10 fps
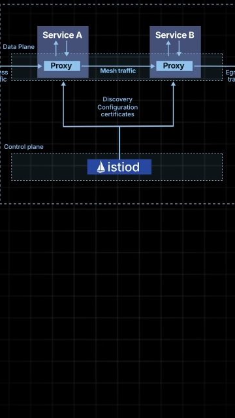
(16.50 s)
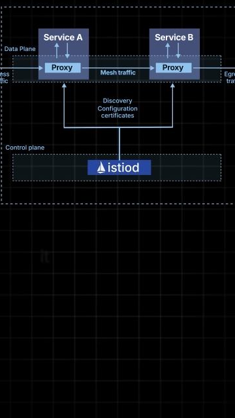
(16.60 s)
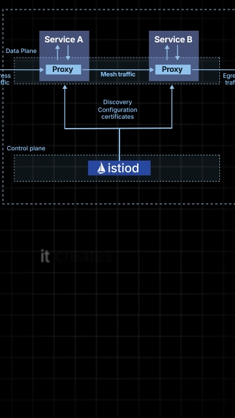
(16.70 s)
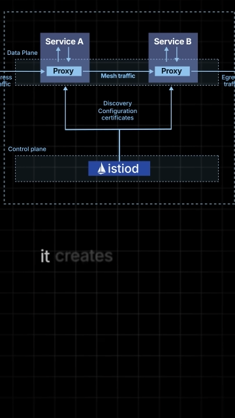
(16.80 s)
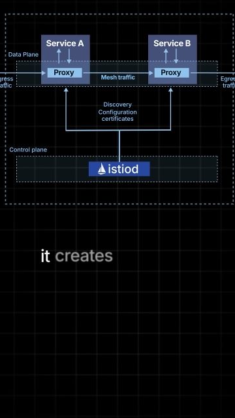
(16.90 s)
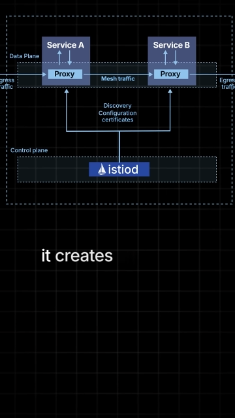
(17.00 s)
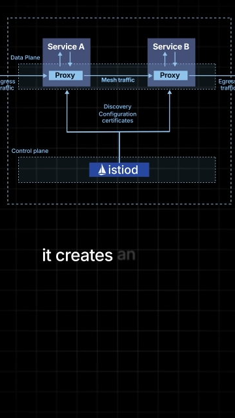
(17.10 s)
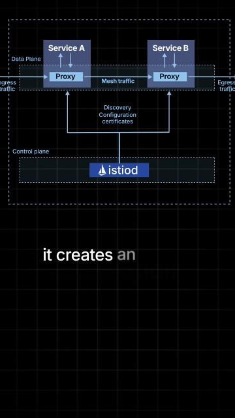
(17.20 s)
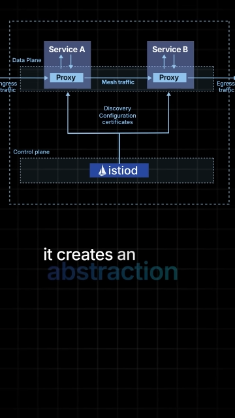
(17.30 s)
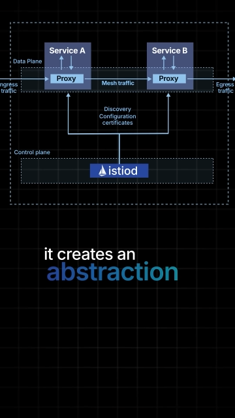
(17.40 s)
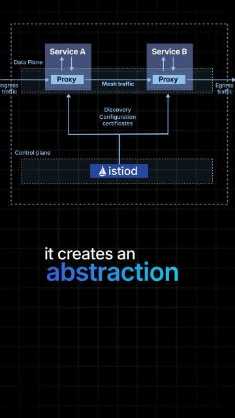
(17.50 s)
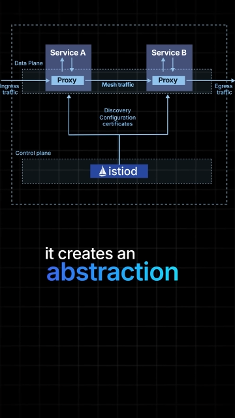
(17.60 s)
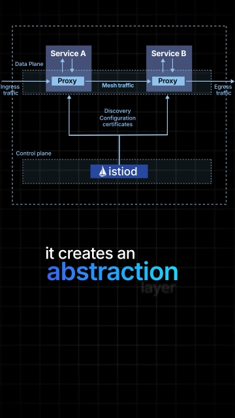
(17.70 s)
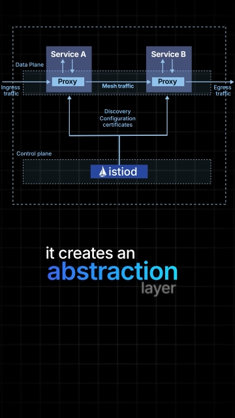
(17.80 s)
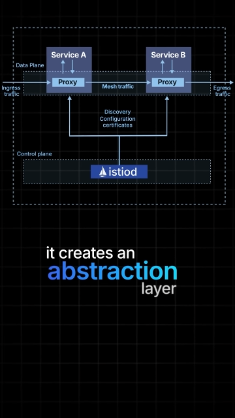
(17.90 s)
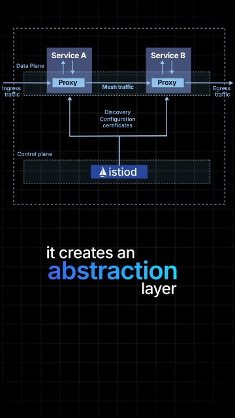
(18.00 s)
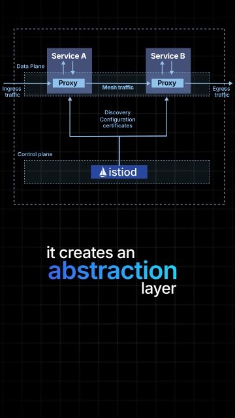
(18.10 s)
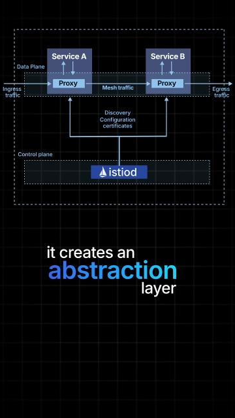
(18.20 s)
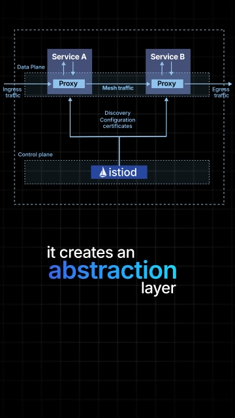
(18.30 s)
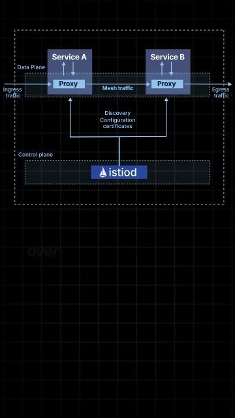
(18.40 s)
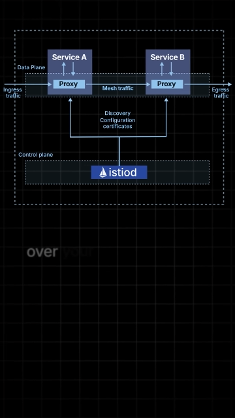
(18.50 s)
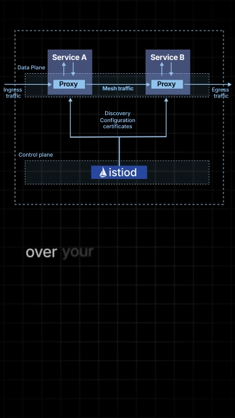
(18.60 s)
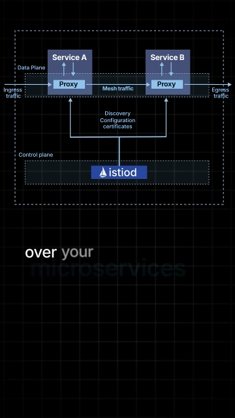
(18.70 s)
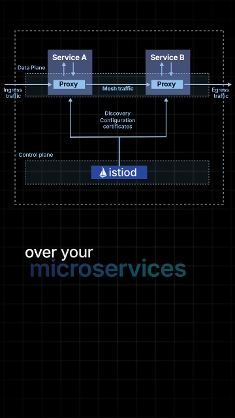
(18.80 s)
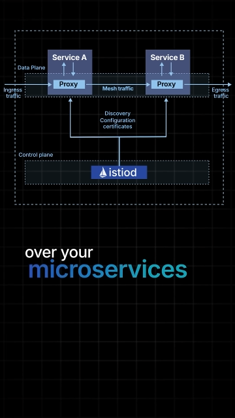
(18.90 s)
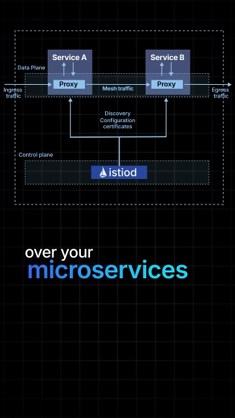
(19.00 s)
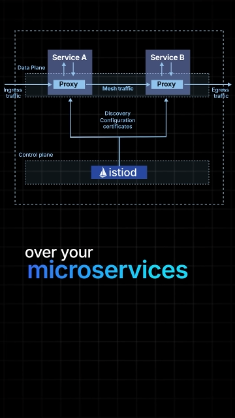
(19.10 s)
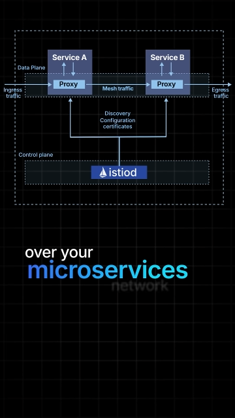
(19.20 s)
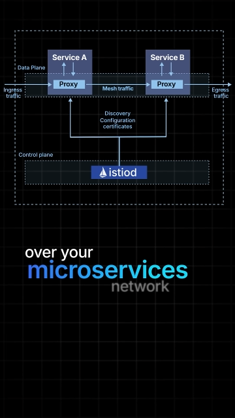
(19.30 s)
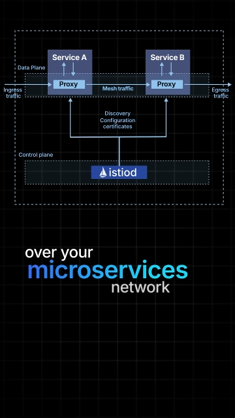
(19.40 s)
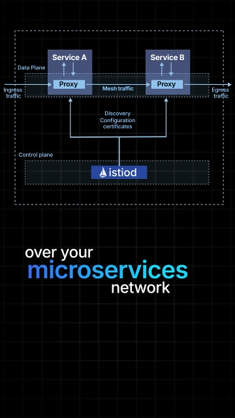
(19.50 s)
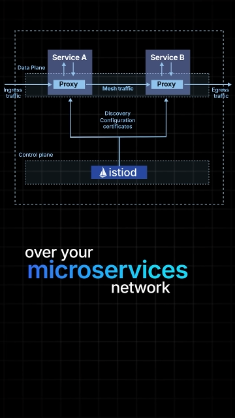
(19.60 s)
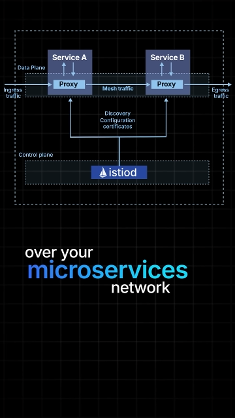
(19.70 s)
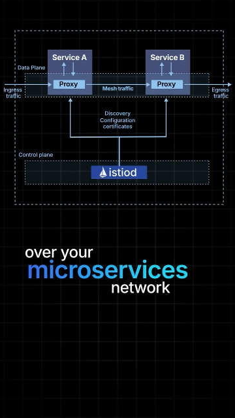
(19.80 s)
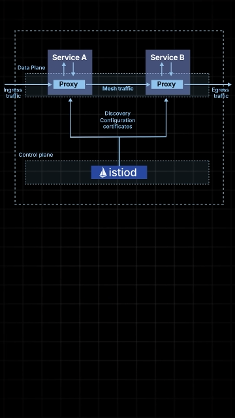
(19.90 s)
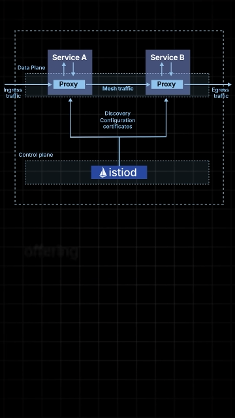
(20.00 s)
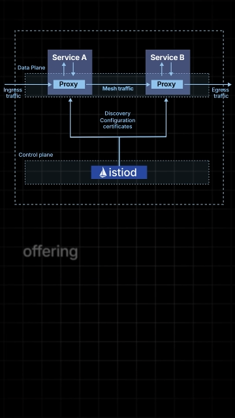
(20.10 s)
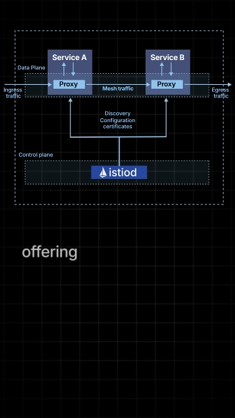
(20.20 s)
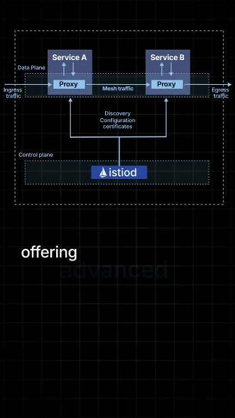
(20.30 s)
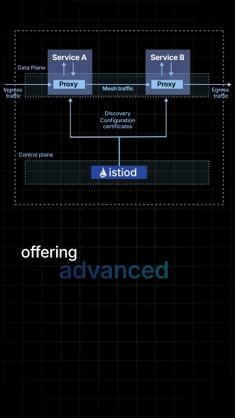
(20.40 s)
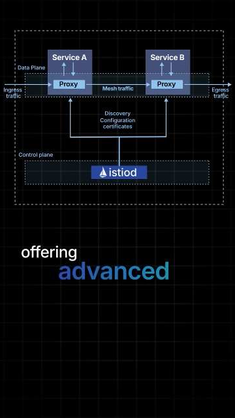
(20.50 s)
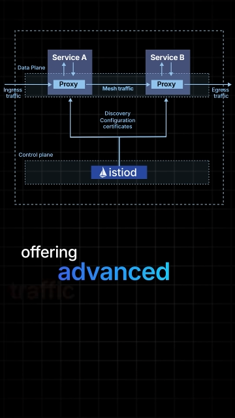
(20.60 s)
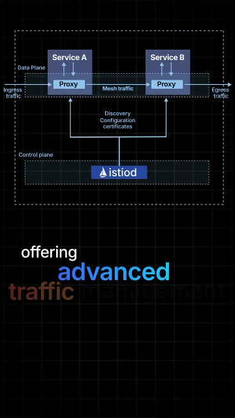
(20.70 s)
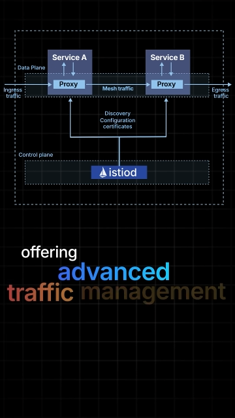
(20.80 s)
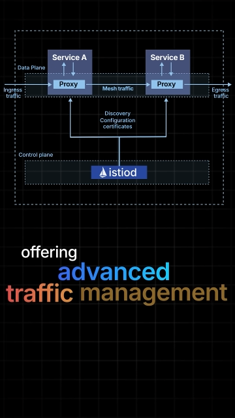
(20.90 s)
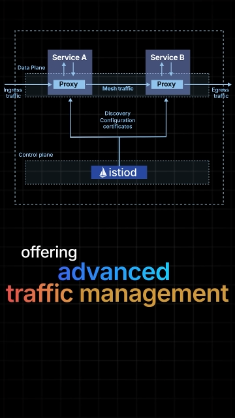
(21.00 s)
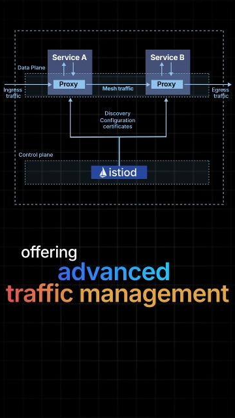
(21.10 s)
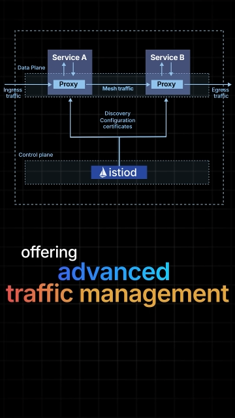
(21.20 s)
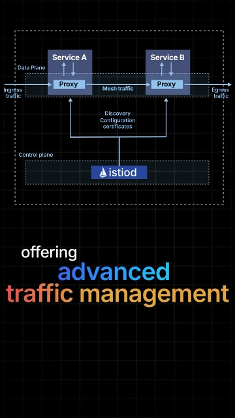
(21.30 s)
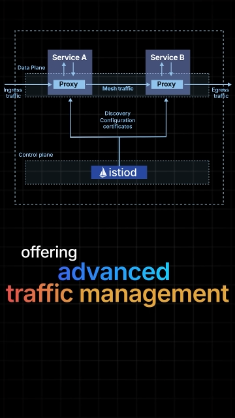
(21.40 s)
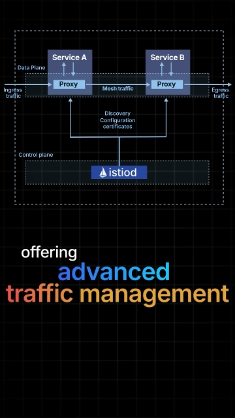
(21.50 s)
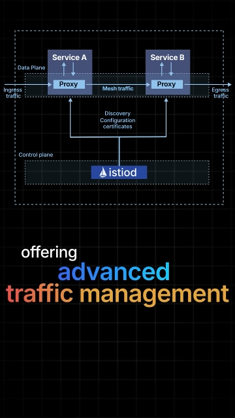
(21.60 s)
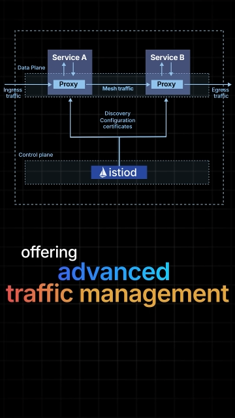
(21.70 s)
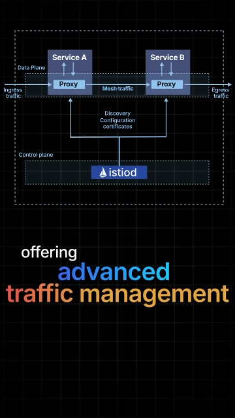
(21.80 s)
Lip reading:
No face is visible, so there are no lips to read.